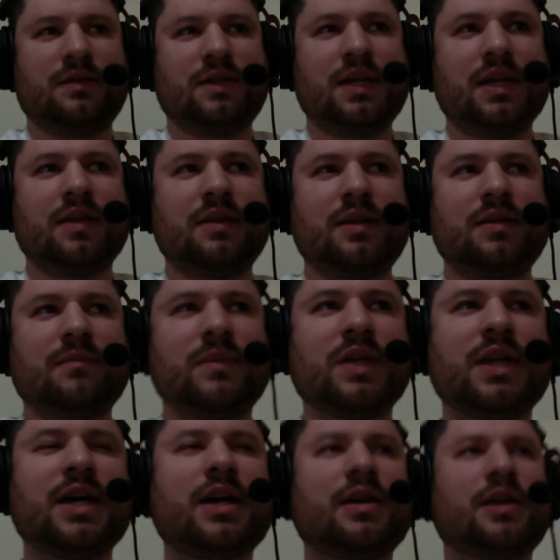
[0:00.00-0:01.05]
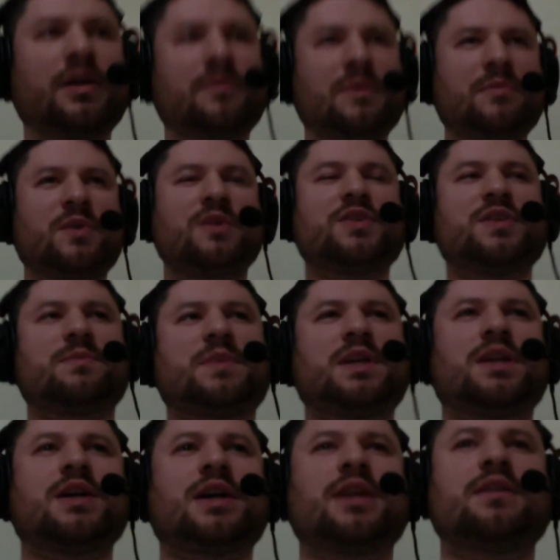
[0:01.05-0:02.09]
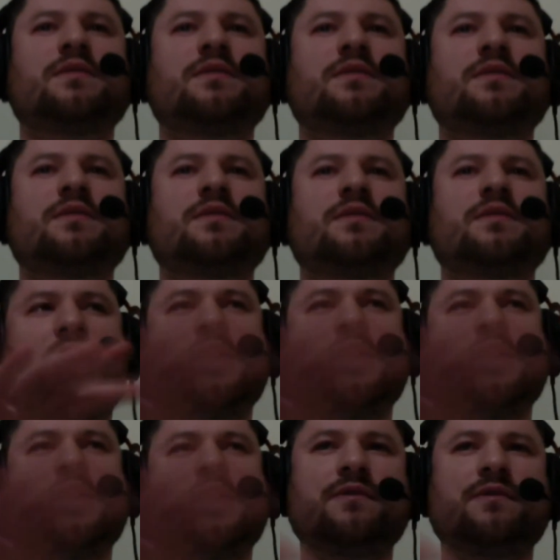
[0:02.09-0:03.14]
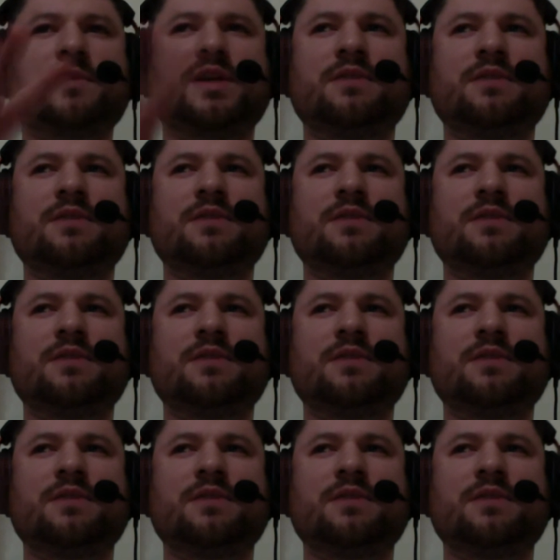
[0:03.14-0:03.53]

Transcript: Yeah. But I remember it just being kind of an on-off for me.